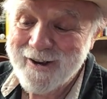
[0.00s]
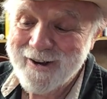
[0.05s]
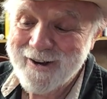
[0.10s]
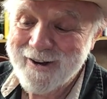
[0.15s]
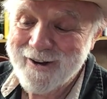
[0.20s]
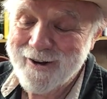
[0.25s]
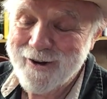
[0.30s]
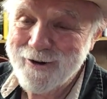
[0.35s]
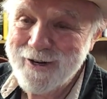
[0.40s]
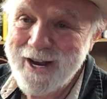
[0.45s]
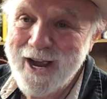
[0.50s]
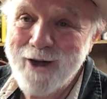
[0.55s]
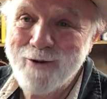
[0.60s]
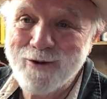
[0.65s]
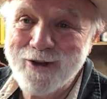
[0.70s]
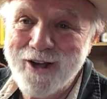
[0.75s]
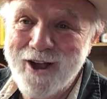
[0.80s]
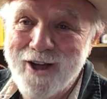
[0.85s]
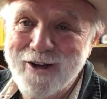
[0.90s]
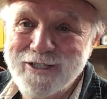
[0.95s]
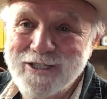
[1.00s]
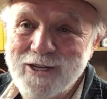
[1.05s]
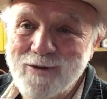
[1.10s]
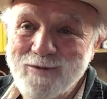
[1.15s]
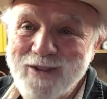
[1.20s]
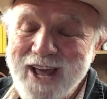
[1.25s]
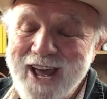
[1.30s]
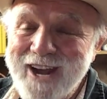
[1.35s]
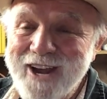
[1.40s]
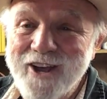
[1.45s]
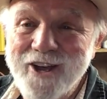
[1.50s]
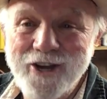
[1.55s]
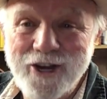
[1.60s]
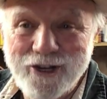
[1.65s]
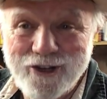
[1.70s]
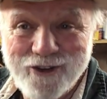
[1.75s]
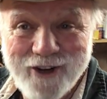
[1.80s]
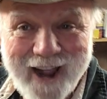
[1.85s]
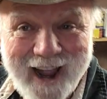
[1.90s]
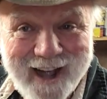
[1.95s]
Oh yeah, we knocked some of that
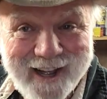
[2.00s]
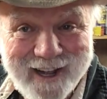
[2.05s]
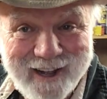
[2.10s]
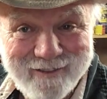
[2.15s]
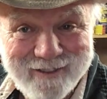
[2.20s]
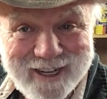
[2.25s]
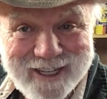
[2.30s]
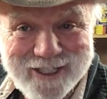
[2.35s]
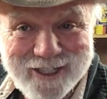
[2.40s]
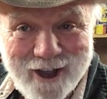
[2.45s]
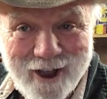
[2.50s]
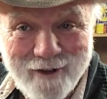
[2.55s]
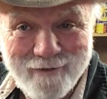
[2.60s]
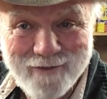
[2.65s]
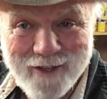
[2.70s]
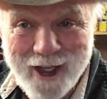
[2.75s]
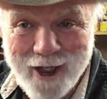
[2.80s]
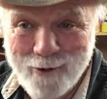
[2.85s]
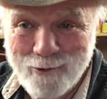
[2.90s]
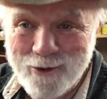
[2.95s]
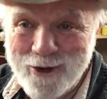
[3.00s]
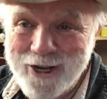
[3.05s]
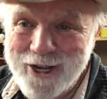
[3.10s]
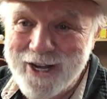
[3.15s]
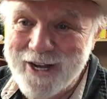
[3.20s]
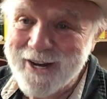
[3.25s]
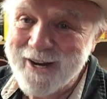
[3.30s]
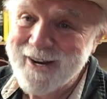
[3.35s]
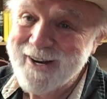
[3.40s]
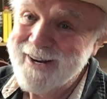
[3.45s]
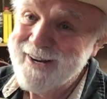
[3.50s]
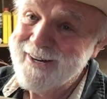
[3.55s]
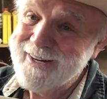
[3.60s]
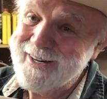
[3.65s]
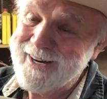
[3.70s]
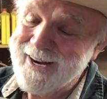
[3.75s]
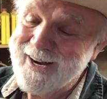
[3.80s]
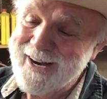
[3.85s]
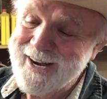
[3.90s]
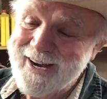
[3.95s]
unattractiveness off that wood.
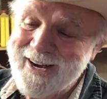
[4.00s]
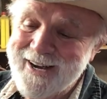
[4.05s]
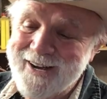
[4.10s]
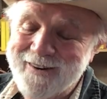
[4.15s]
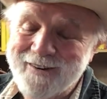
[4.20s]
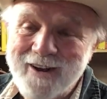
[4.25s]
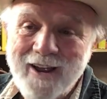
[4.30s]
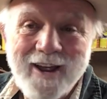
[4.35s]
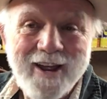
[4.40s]
Yeah.